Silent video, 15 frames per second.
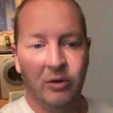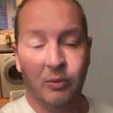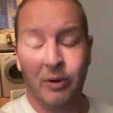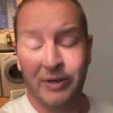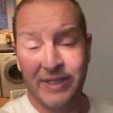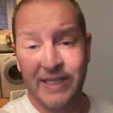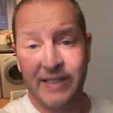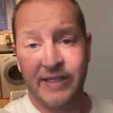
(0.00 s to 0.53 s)
well,
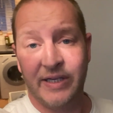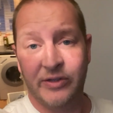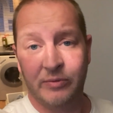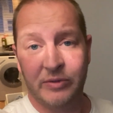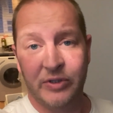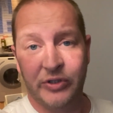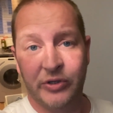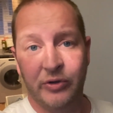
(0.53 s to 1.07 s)
because it says up
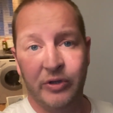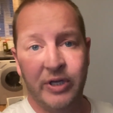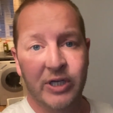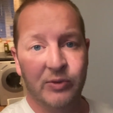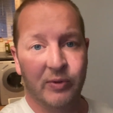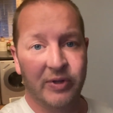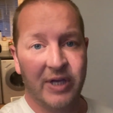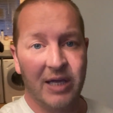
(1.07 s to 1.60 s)
to 2 years
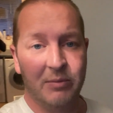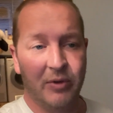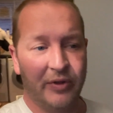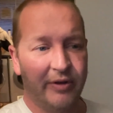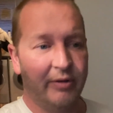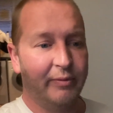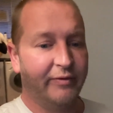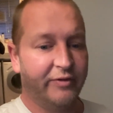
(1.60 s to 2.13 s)
with
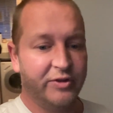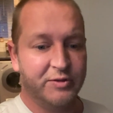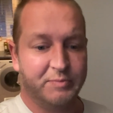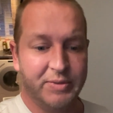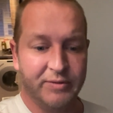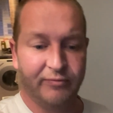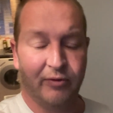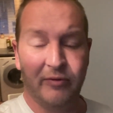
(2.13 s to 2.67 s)
chemotherapy for this,
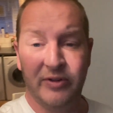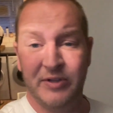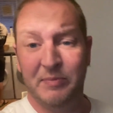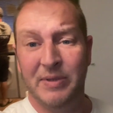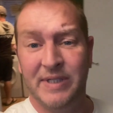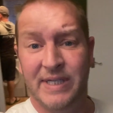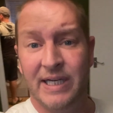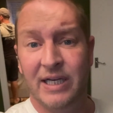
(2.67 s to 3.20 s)
from this
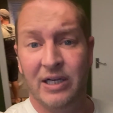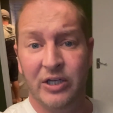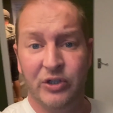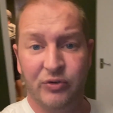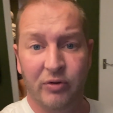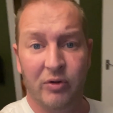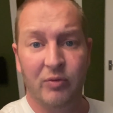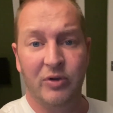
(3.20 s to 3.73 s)
particular
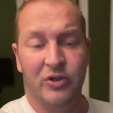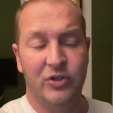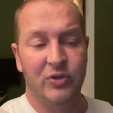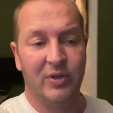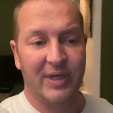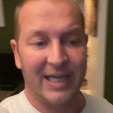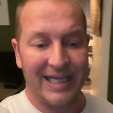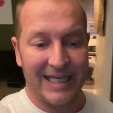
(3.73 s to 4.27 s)
drug which you
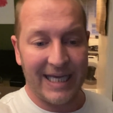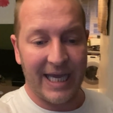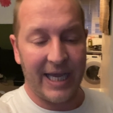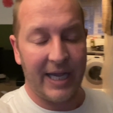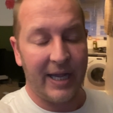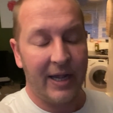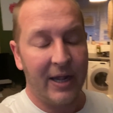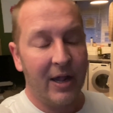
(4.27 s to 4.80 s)
can
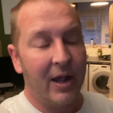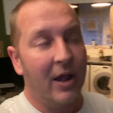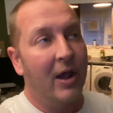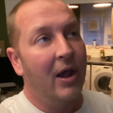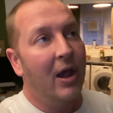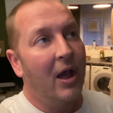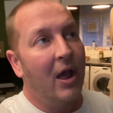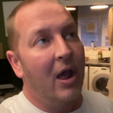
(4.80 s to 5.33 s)
get,
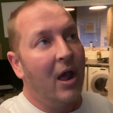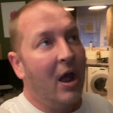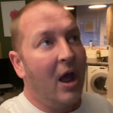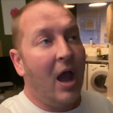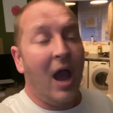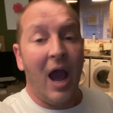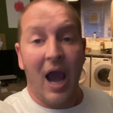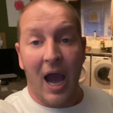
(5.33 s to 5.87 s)

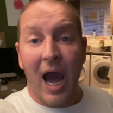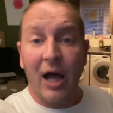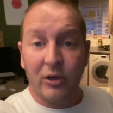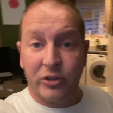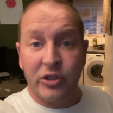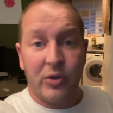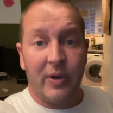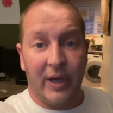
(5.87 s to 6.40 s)
I'll
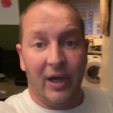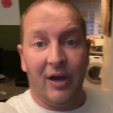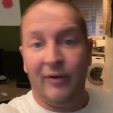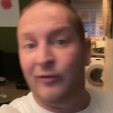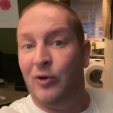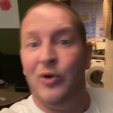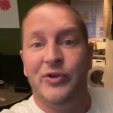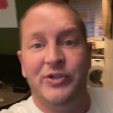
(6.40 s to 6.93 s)
do it. Of
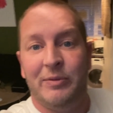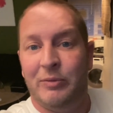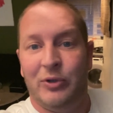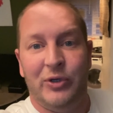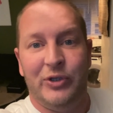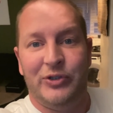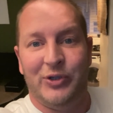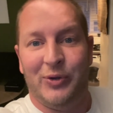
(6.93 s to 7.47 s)
course I'm
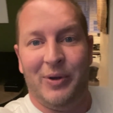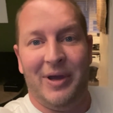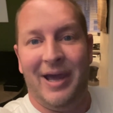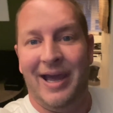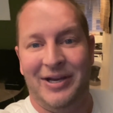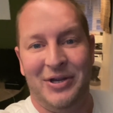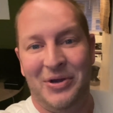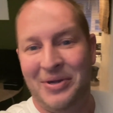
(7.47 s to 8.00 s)
gonna do it.
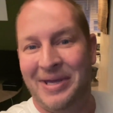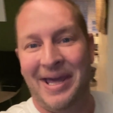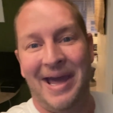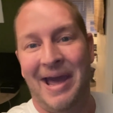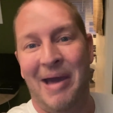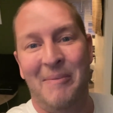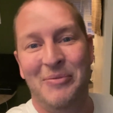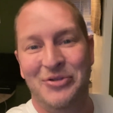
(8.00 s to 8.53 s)
I don't care
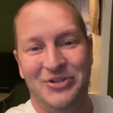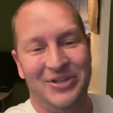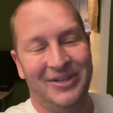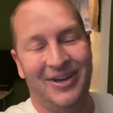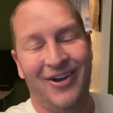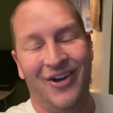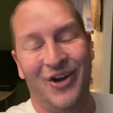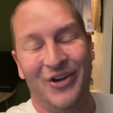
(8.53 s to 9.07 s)
how much it
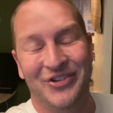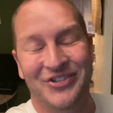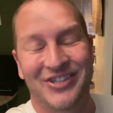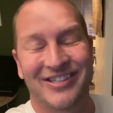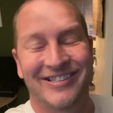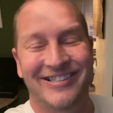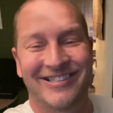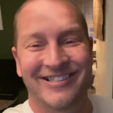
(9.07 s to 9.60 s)

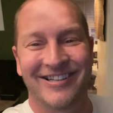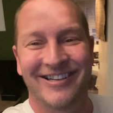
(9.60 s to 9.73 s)
costs.